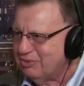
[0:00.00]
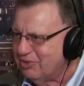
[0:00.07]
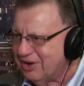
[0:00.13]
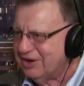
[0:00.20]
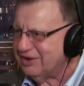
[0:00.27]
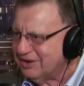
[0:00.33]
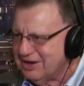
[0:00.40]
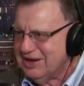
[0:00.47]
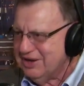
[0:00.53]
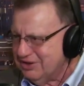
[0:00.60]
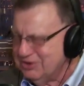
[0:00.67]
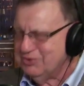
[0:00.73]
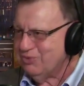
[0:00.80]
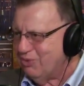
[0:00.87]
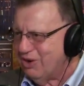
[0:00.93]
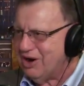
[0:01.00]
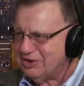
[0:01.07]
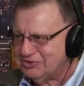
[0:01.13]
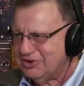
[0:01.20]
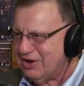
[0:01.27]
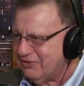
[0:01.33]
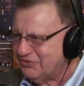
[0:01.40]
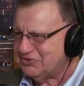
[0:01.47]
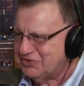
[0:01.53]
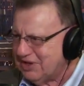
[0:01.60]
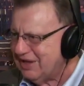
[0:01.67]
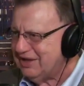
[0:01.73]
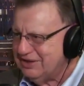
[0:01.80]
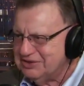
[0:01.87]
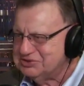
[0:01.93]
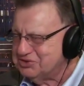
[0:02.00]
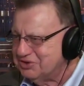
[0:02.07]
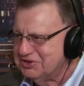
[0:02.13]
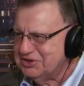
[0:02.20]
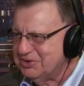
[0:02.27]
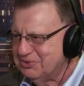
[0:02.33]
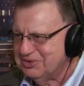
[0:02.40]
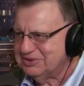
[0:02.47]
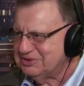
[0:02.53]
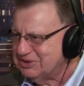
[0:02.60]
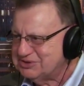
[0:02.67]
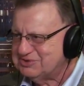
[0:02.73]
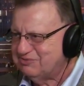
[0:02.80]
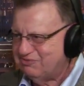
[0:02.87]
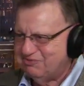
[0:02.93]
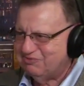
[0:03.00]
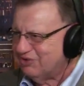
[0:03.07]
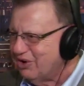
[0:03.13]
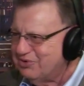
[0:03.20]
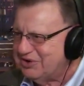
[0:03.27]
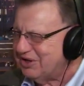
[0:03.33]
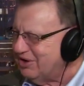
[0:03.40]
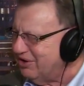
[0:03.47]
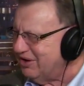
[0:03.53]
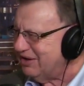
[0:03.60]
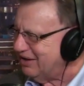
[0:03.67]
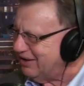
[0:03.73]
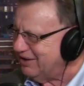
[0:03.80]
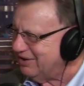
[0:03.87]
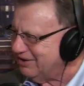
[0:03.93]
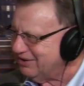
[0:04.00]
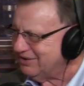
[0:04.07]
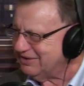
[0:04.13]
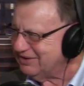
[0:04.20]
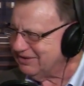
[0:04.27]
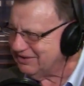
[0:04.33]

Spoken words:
where you walked off stage and you were just floating on air?